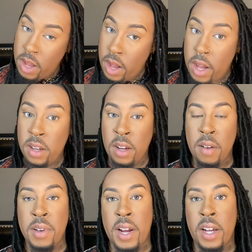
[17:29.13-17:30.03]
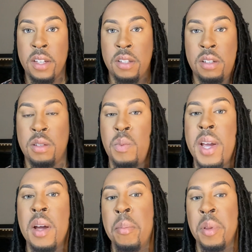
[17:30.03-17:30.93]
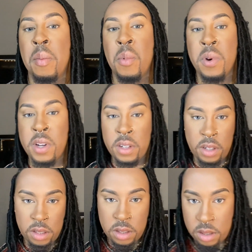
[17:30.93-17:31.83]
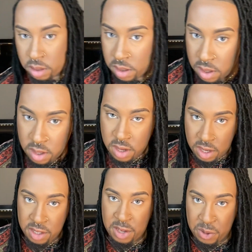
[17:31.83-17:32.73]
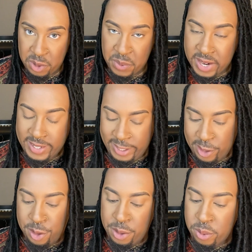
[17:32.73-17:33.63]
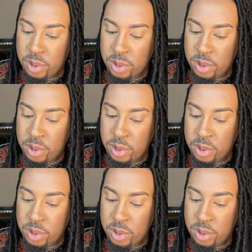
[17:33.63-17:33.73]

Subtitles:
I love it. I get to just wake up in the morning and go do what I need to do.